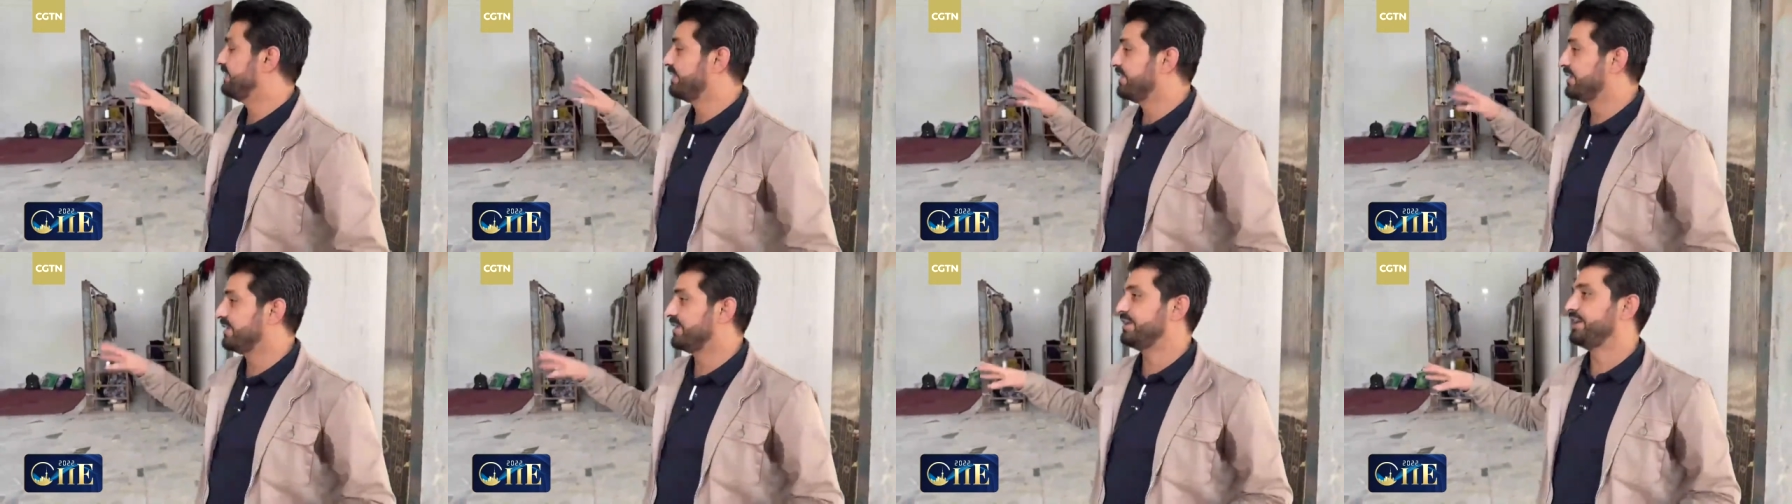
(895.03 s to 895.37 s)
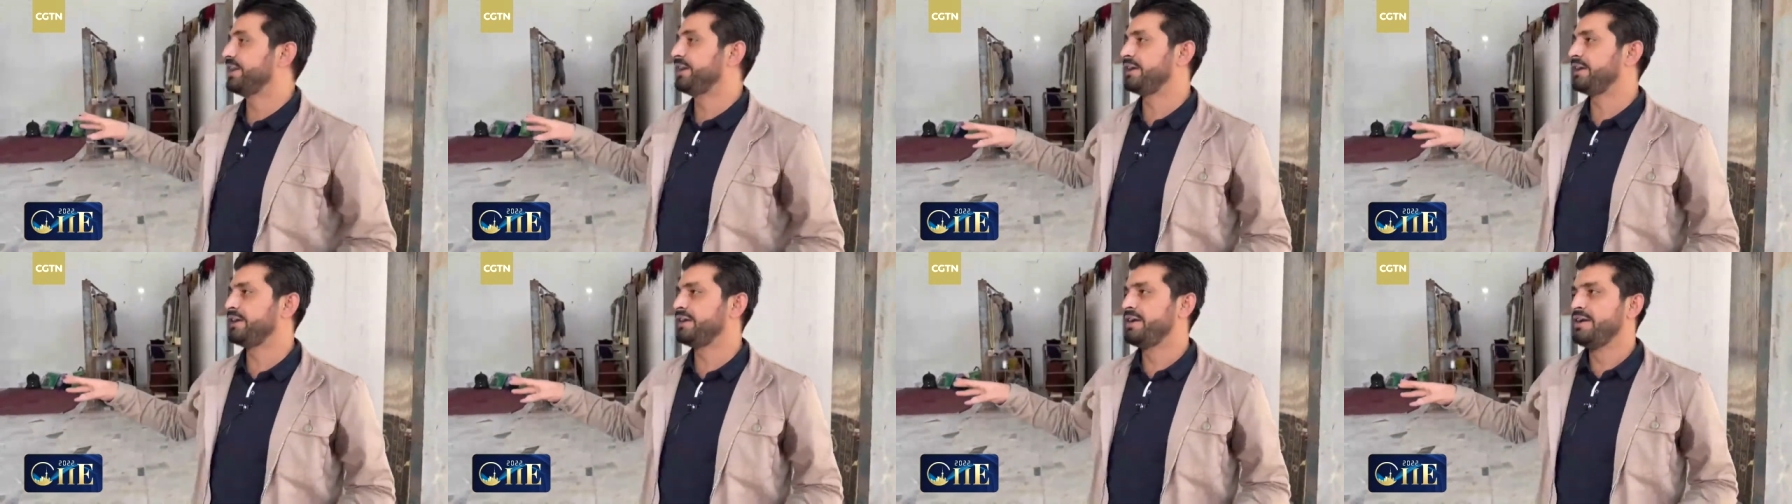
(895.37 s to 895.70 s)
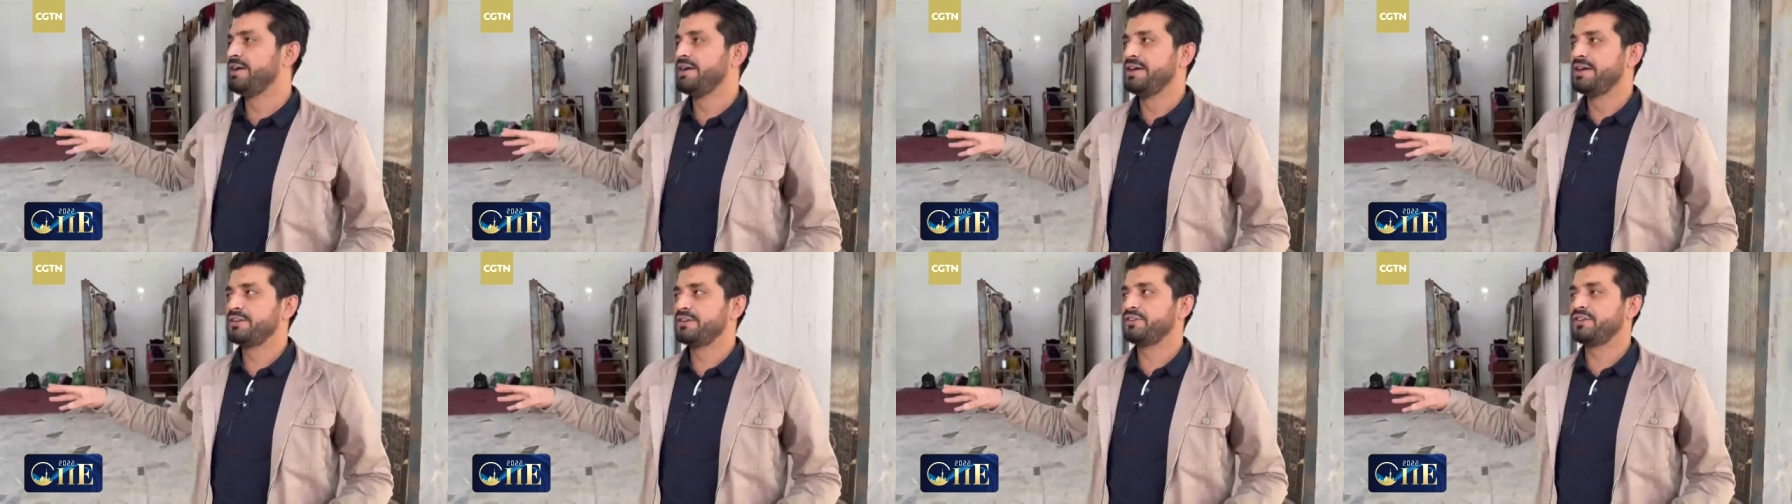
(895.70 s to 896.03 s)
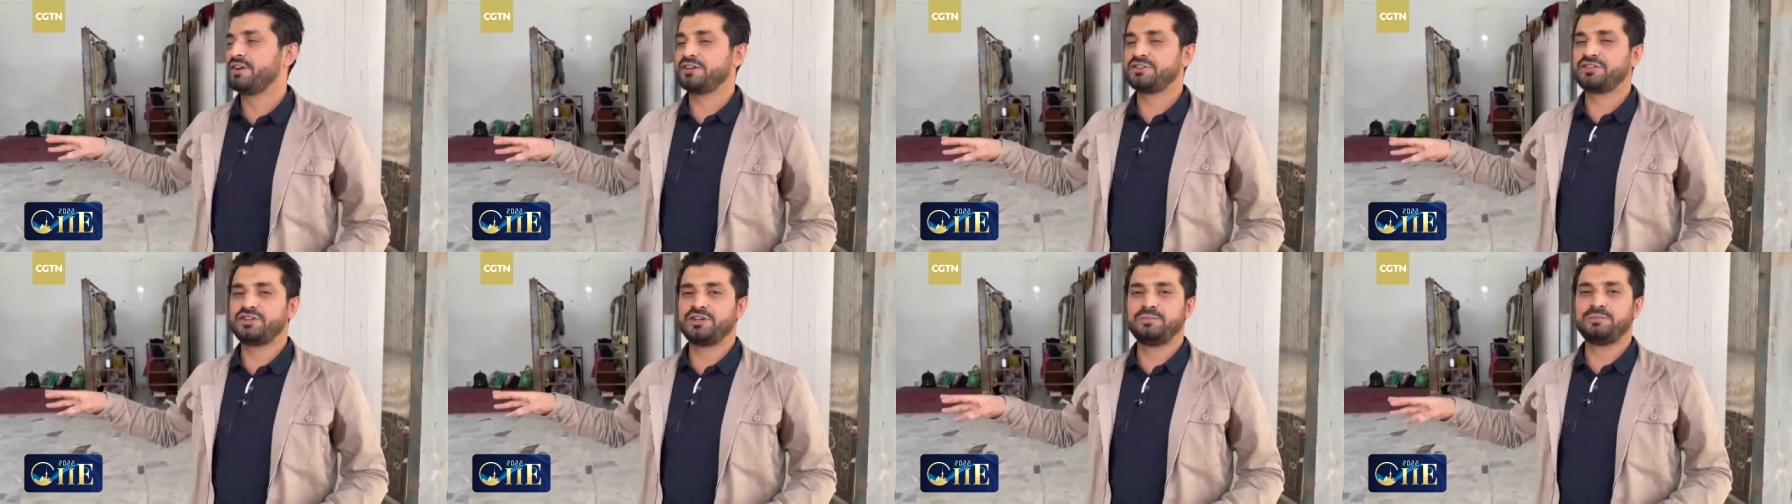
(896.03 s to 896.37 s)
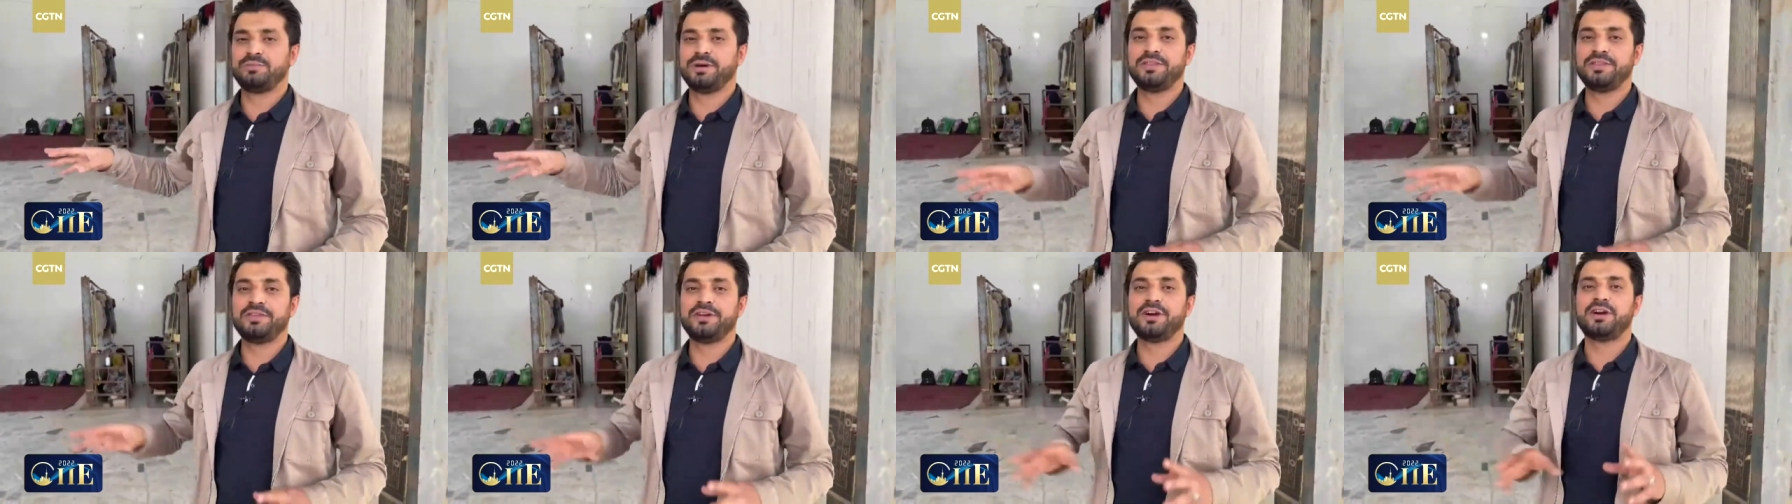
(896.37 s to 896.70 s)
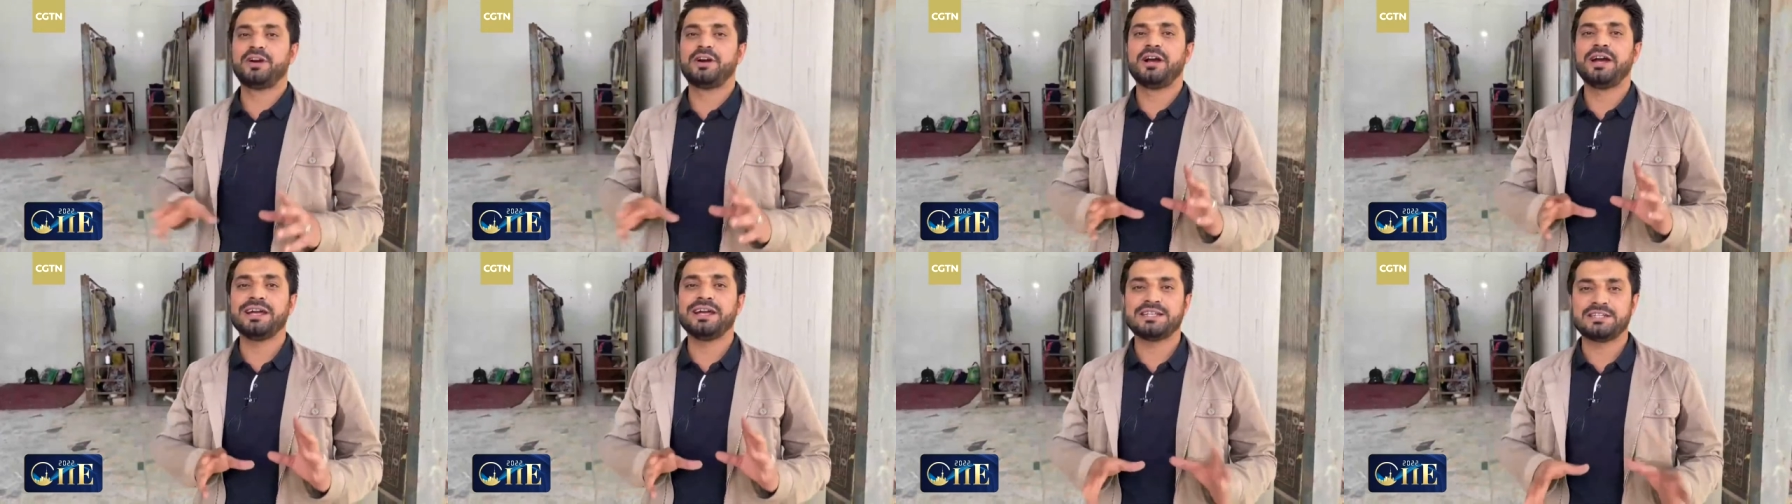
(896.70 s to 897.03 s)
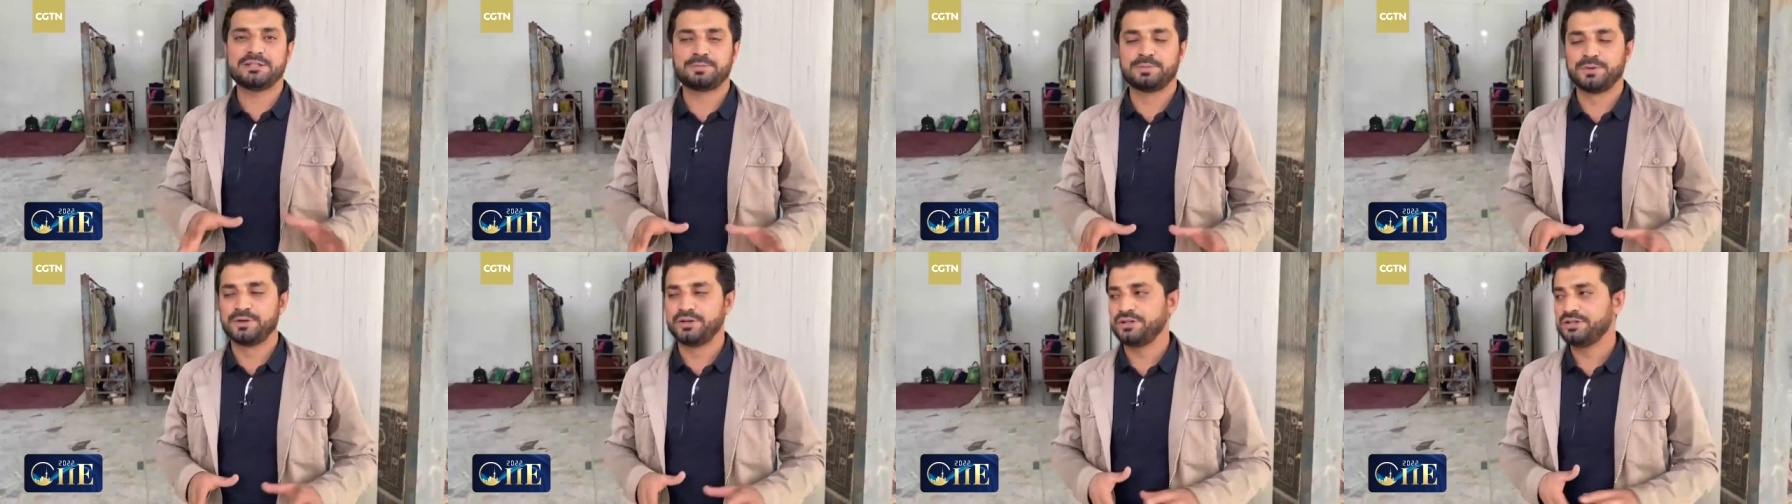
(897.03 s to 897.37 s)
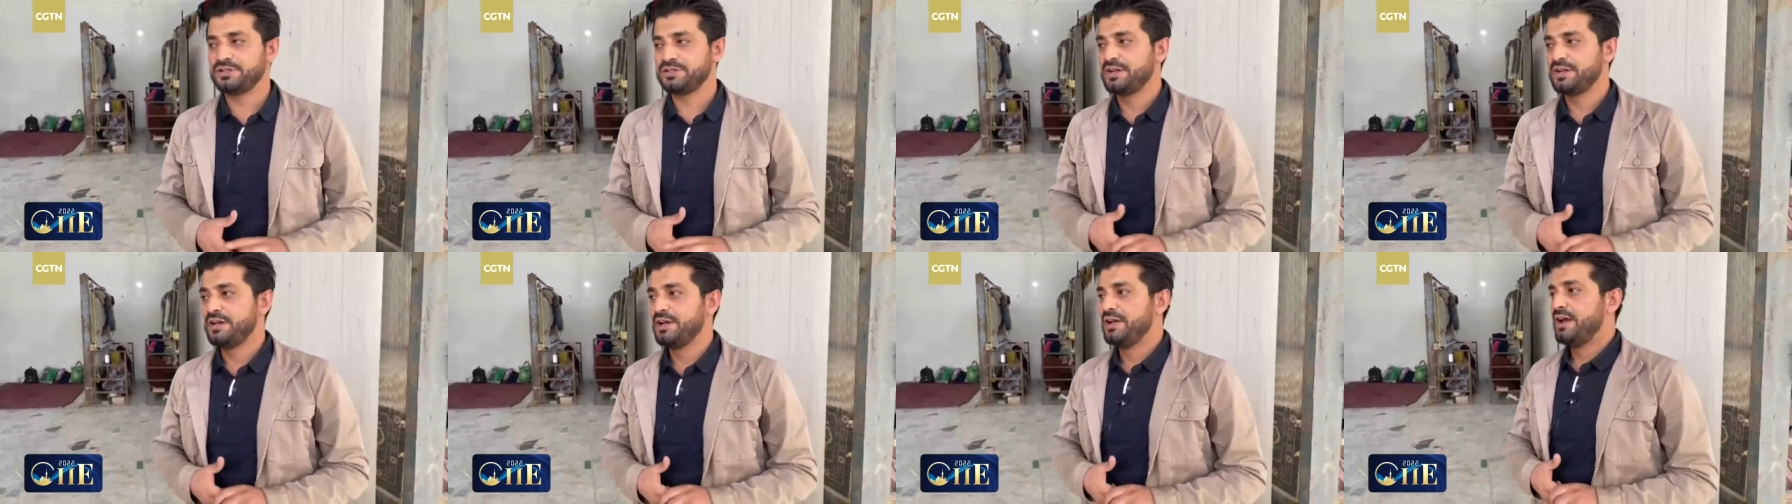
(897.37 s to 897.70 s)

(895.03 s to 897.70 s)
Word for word: learning section, but there are experts